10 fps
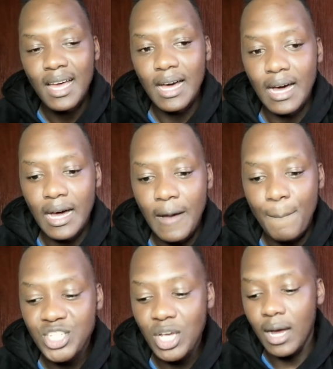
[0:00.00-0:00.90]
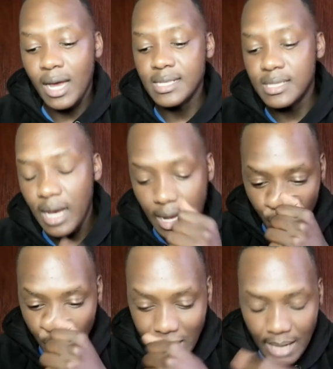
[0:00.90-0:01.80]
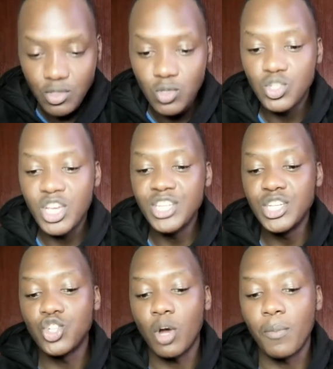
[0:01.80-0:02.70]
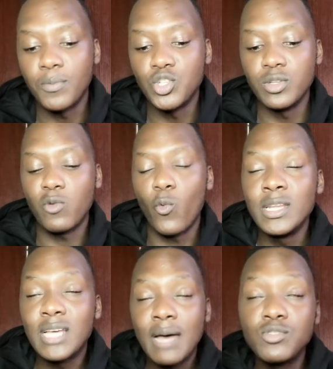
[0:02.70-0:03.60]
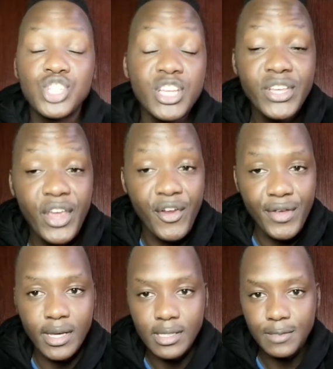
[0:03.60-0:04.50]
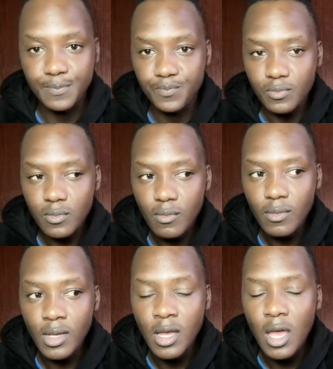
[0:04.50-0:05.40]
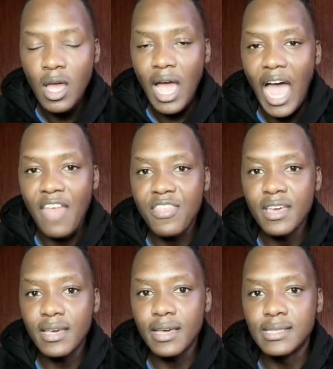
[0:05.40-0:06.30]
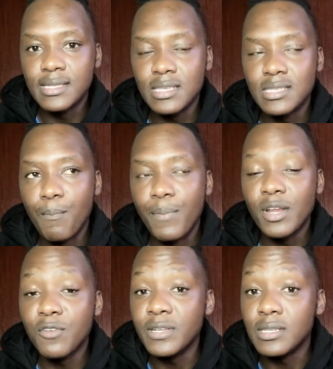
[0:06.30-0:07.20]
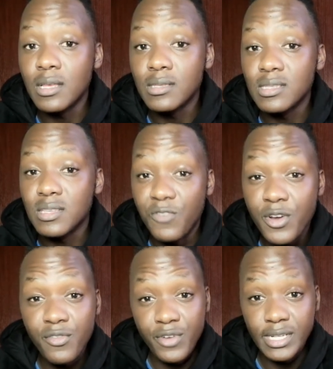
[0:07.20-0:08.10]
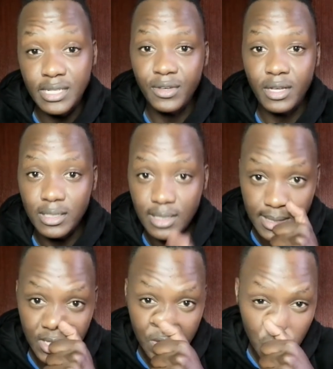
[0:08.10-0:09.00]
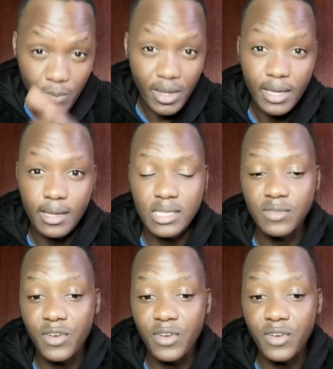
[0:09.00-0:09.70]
But yeah, guys, when it comes to changing job opportunities, when it comes to changing careers, I think it's a bit of it's a very, very difficult decision to make.